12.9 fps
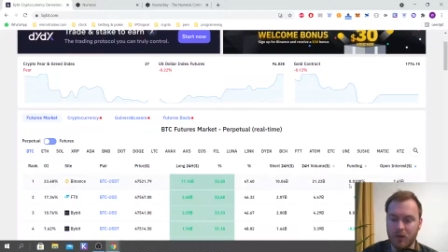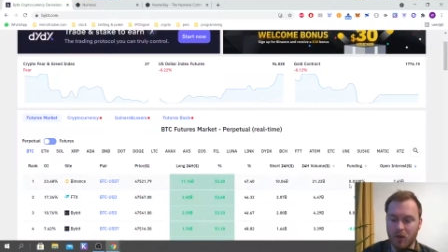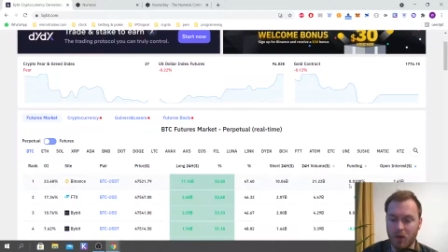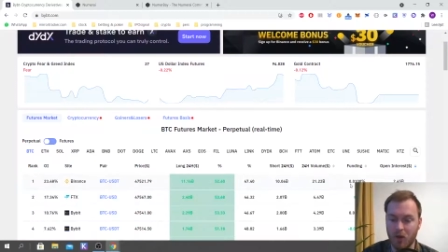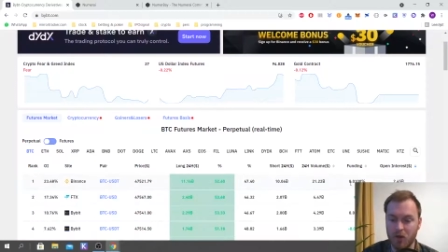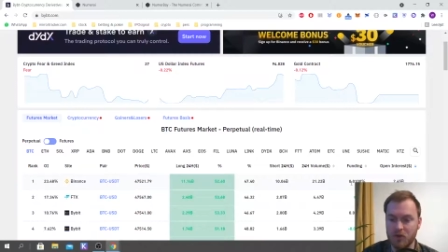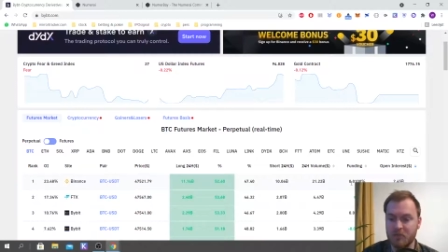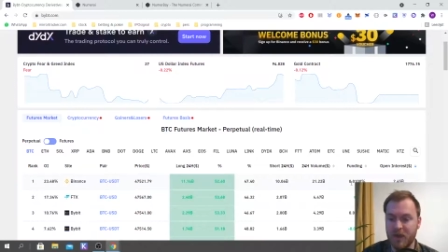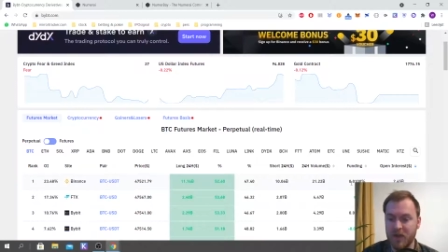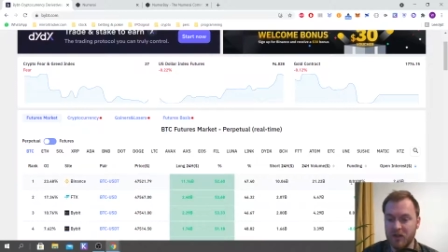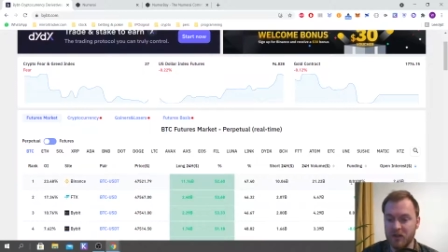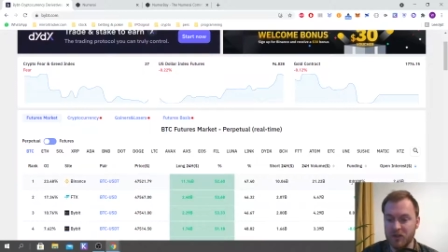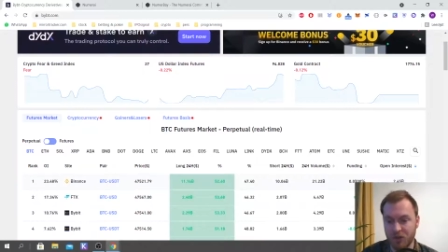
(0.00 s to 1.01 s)
longs
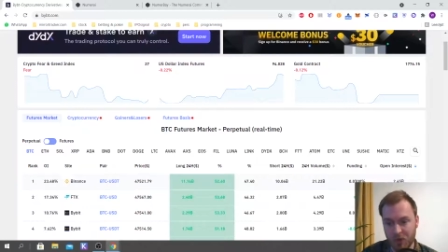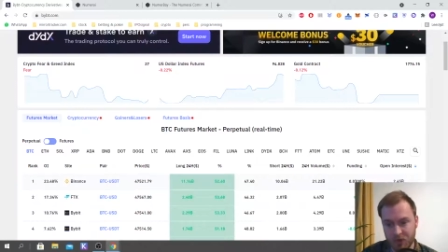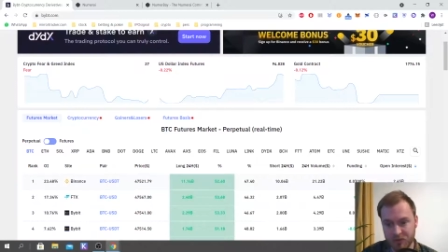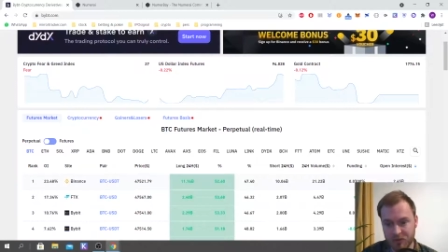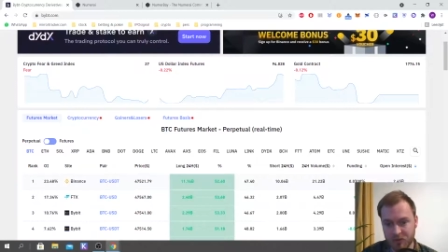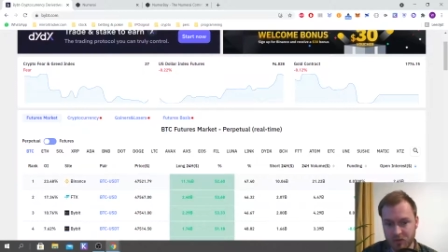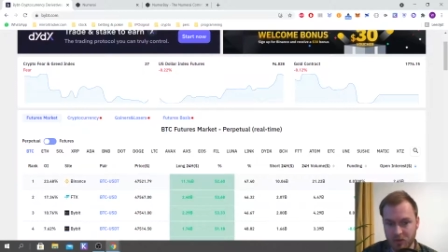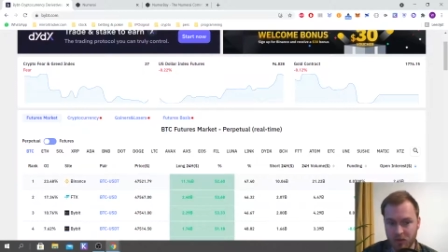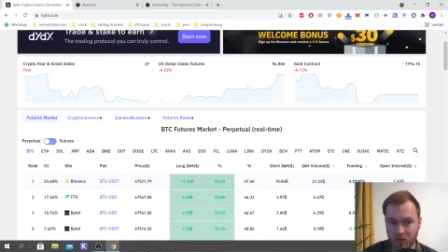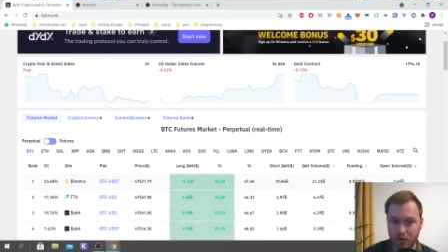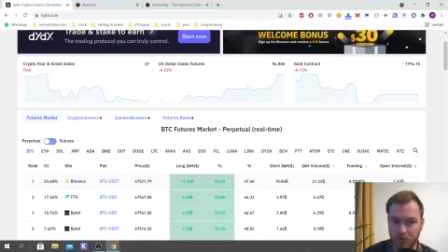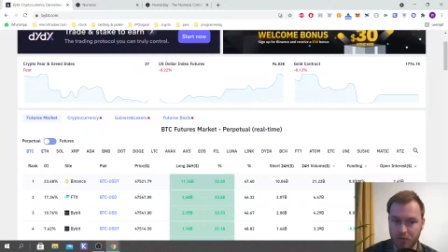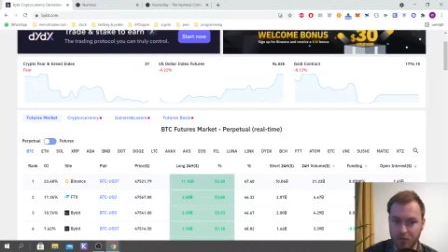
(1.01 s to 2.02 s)
pay the shorts
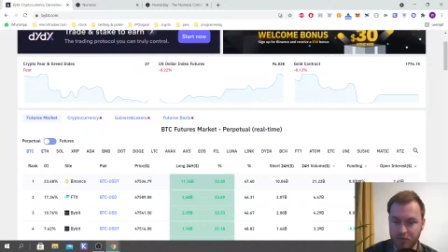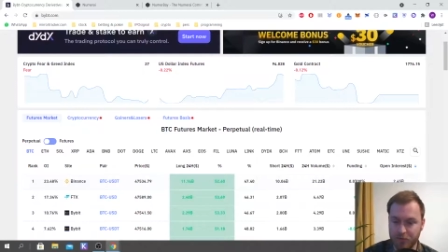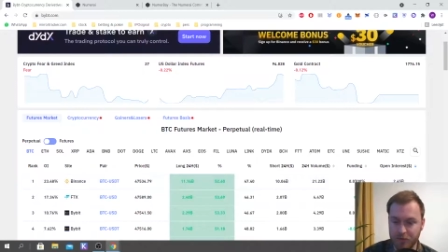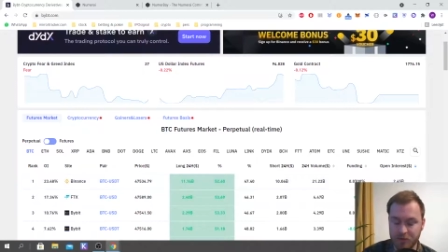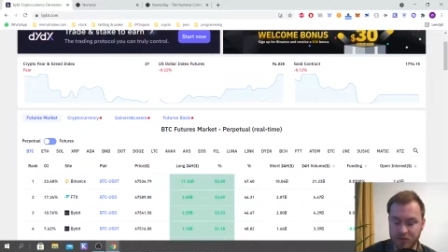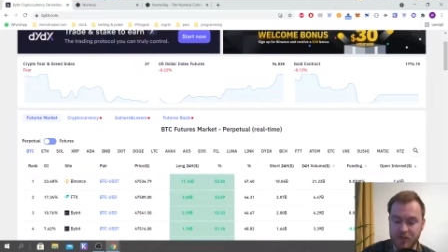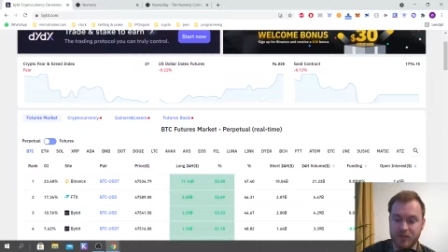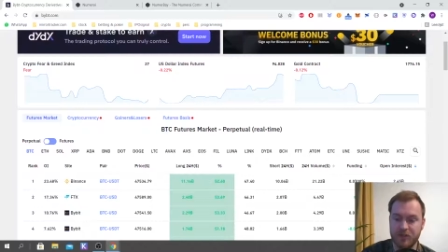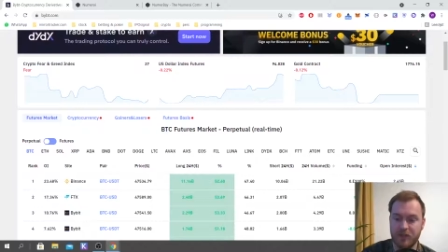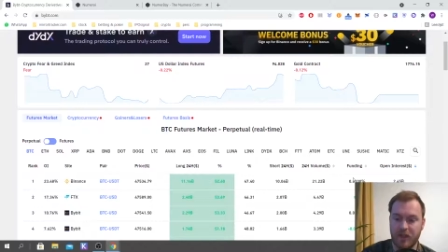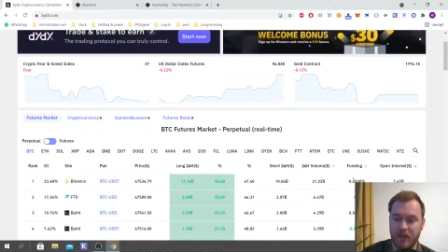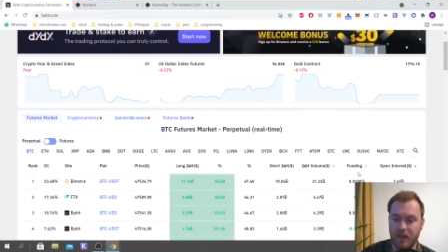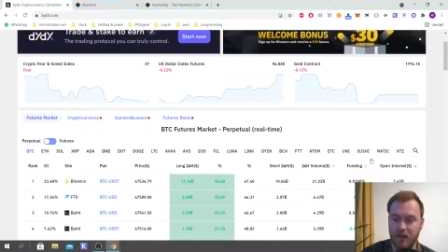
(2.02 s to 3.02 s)
for the futures,
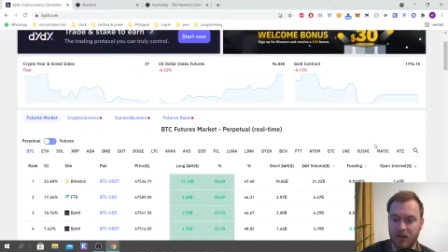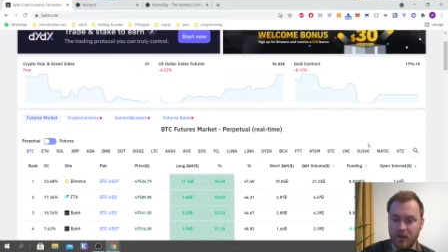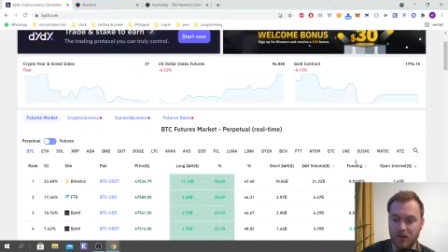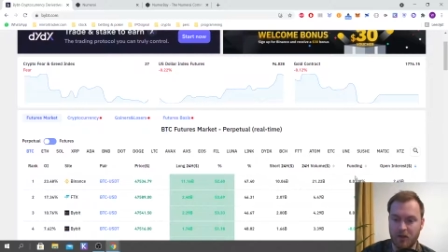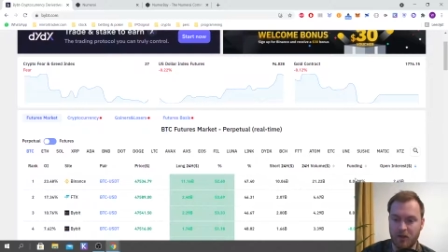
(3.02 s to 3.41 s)
and